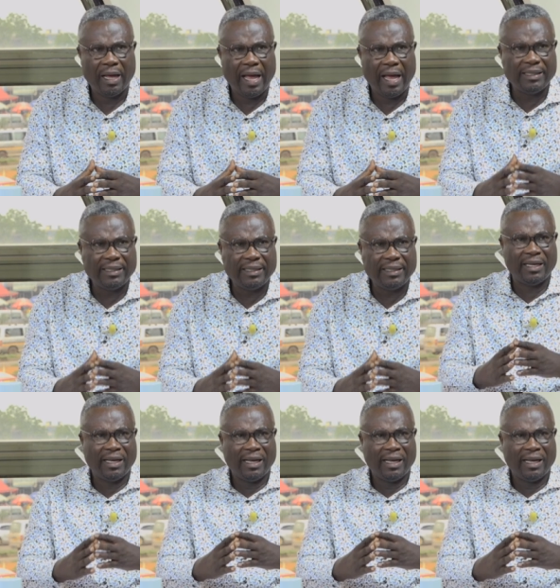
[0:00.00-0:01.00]
And he,
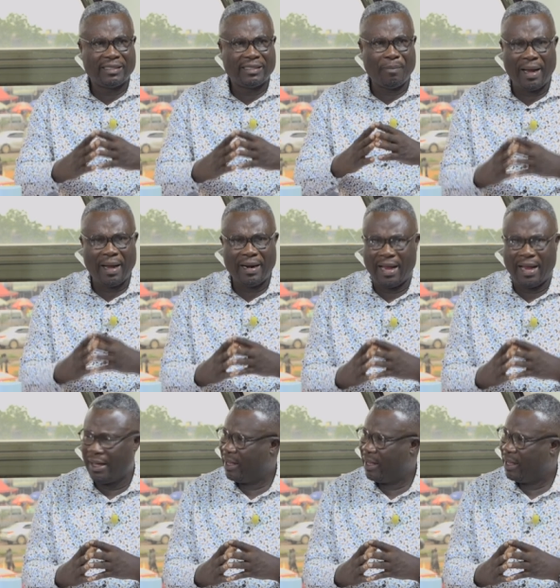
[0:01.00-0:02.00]
he's a man
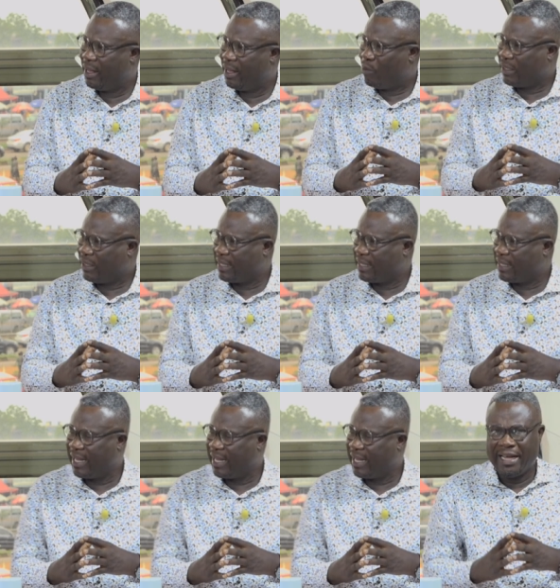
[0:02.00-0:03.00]
now. What I
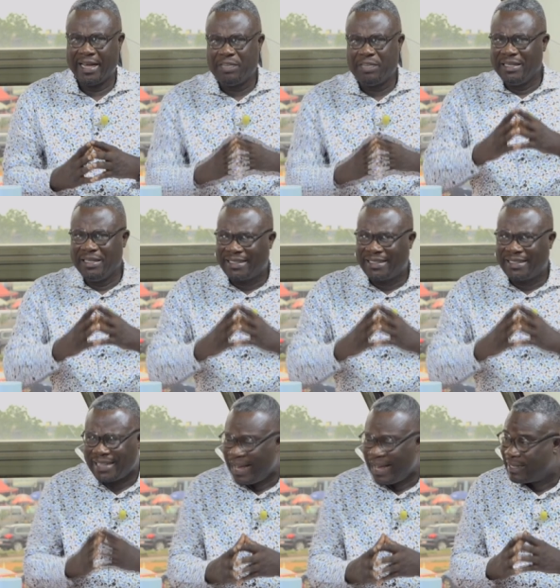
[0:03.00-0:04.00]
say, he's been
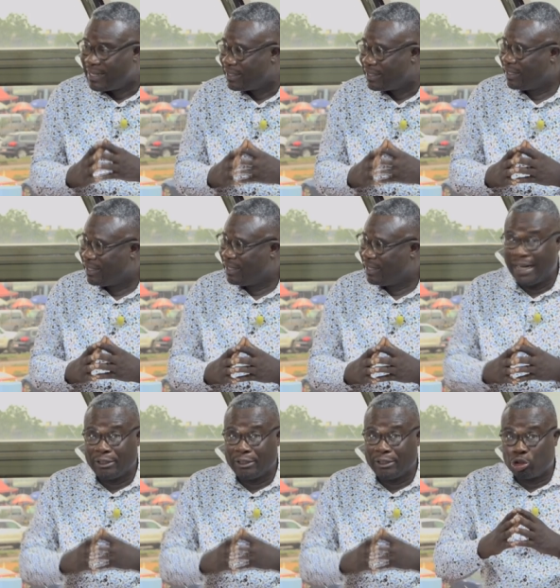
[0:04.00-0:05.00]
tested
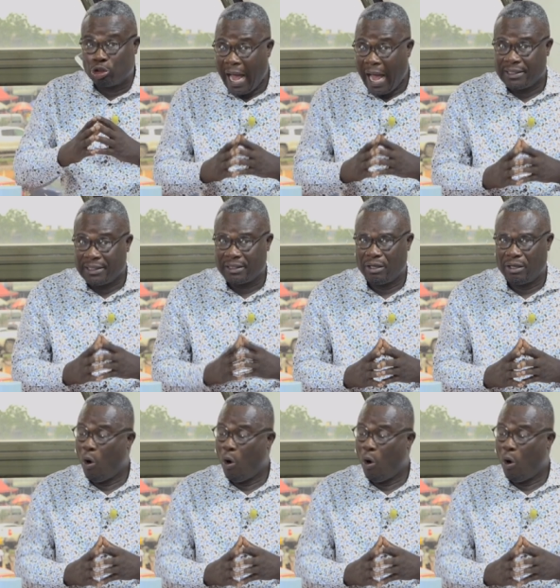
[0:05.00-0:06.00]
and tried
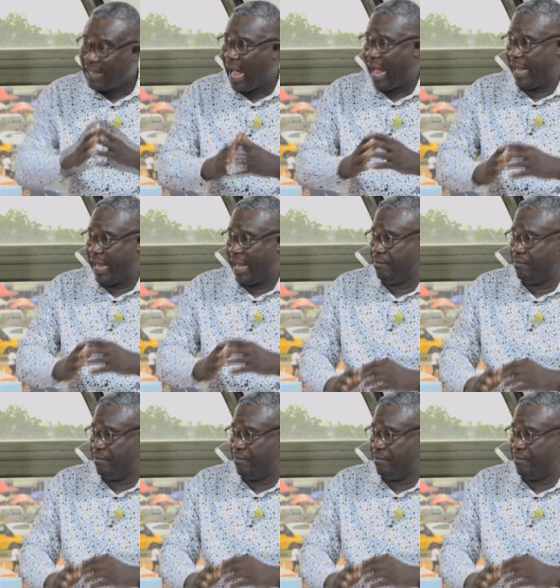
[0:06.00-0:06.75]
over time.